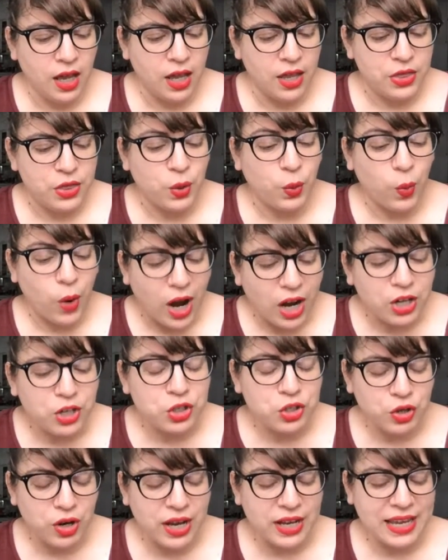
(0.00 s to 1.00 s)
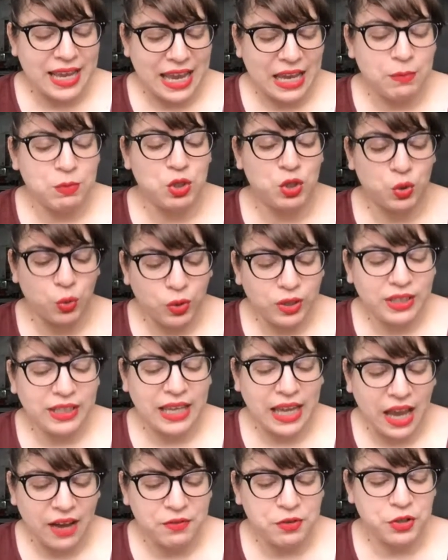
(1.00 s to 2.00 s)
The water truck came shortly
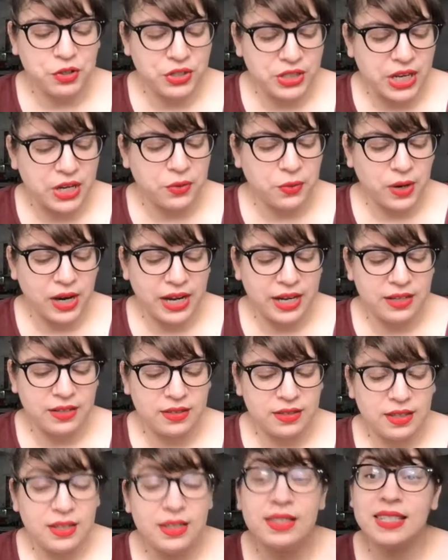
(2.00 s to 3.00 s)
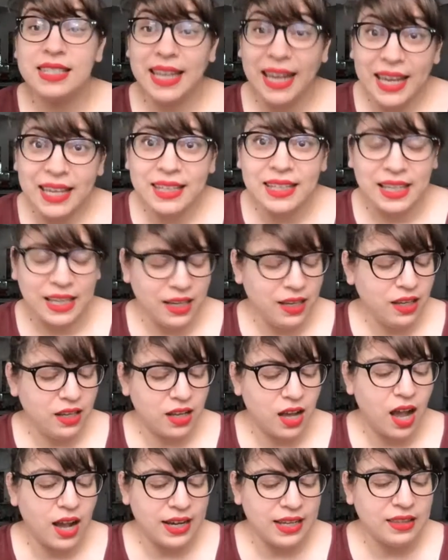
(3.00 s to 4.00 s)
after sunrise. Stanley
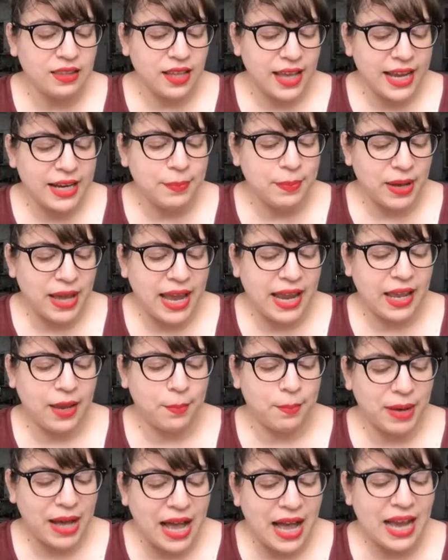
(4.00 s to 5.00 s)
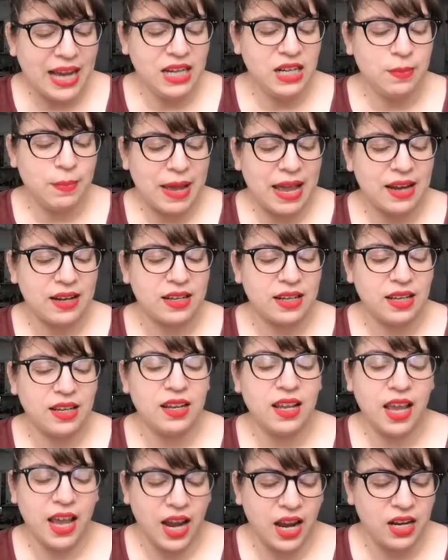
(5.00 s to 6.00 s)
got in line behind Magnet
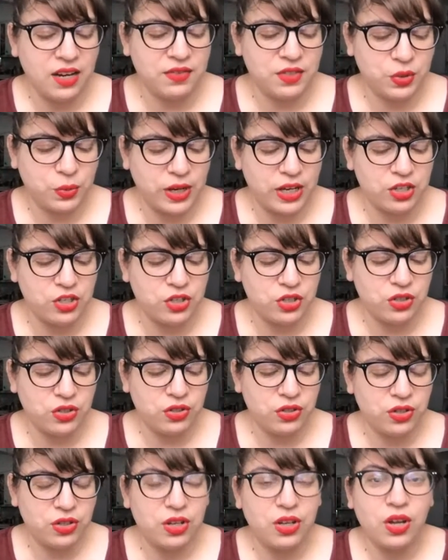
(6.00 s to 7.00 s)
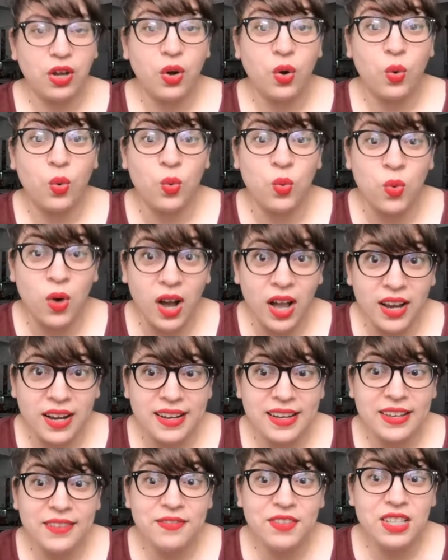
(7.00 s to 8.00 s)
ahead of Twitch. What
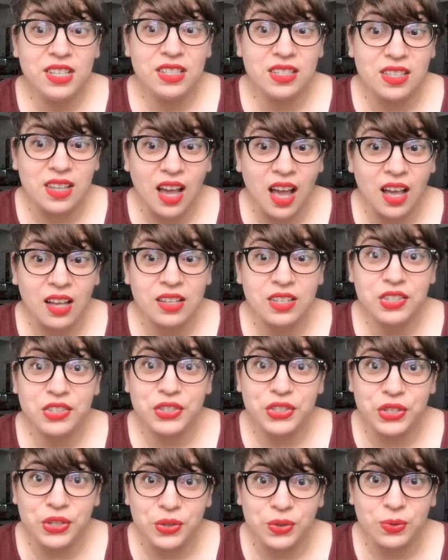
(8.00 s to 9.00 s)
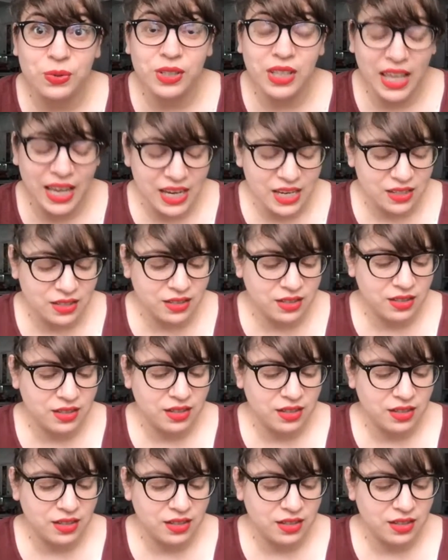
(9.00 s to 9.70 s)
if it's not too late?